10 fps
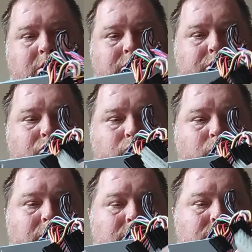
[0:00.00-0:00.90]
see, there's
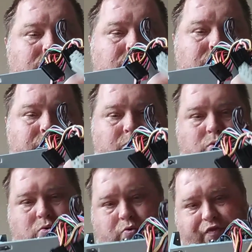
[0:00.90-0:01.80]
1,
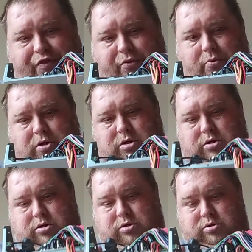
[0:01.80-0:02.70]
2, 3,